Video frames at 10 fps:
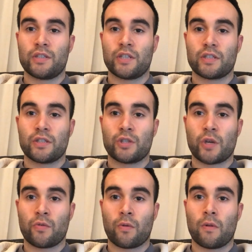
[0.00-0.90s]
just a
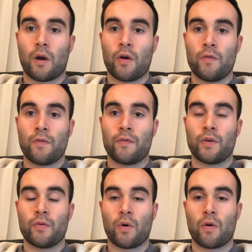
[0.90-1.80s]
general
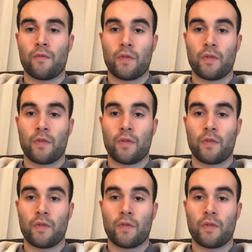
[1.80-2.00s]
overview of